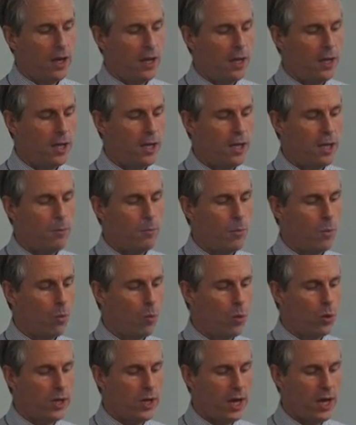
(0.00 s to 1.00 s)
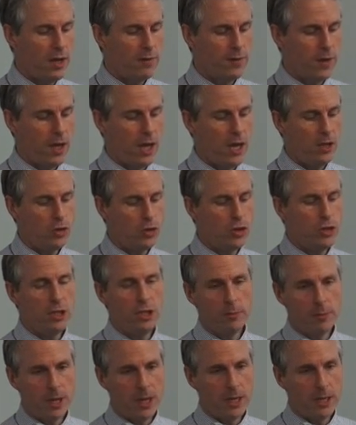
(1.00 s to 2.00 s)
Um, we have
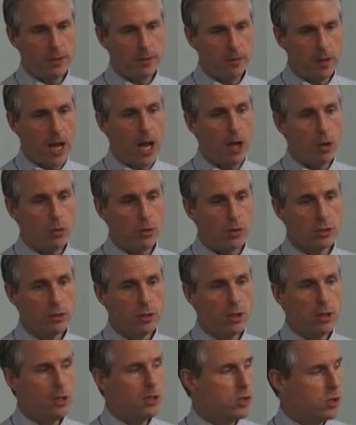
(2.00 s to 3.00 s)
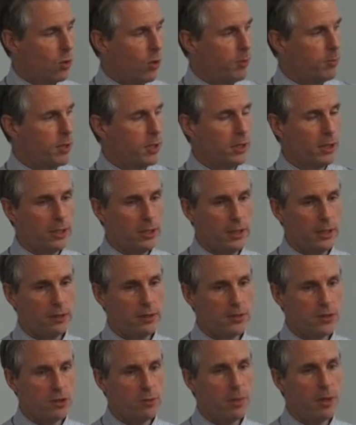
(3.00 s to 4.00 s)
HDMI out, so I'm going to connect
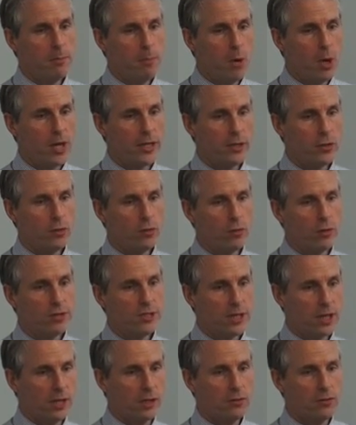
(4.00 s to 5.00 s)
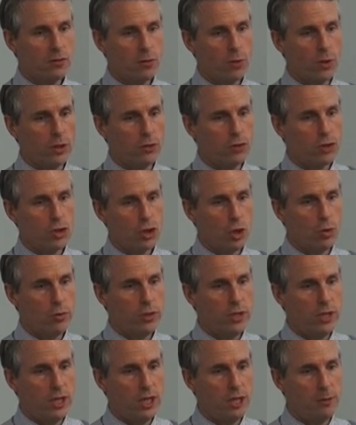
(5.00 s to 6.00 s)
this to my monitor in a second so we can show
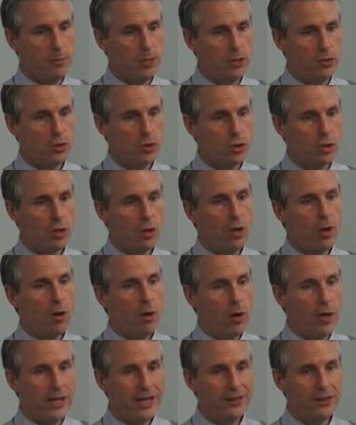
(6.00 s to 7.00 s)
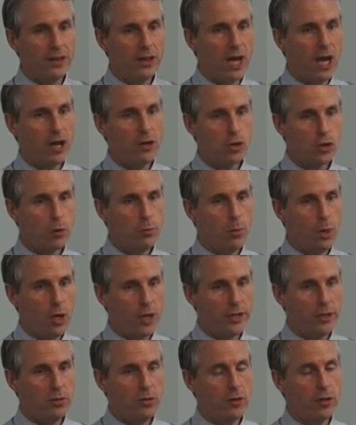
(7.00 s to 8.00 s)
the image on a larger
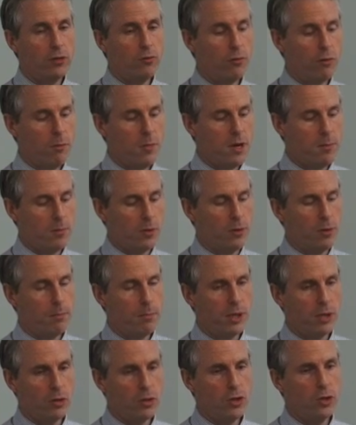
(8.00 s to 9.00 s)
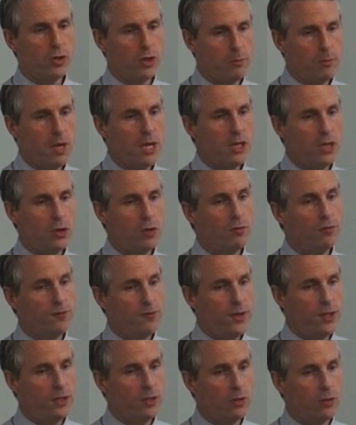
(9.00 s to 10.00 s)
monitor. And remember, the bigger you can make your
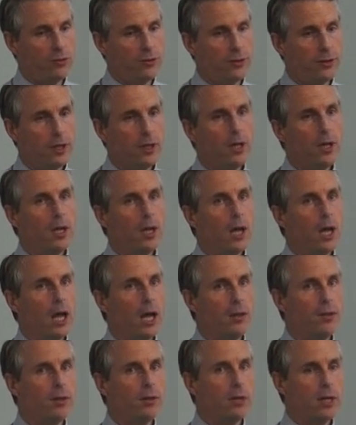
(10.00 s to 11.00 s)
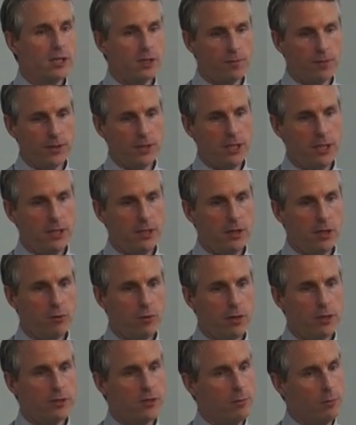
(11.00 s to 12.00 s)
field, uh, the less fatigue
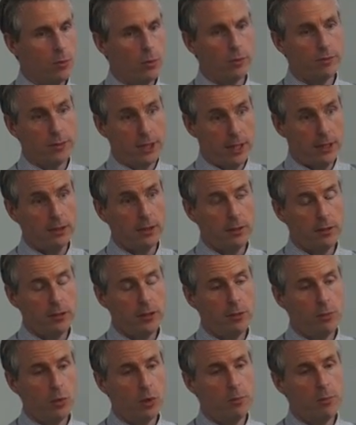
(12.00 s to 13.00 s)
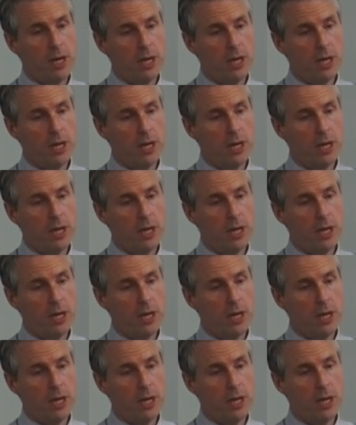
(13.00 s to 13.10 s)
there is, the more technically, the more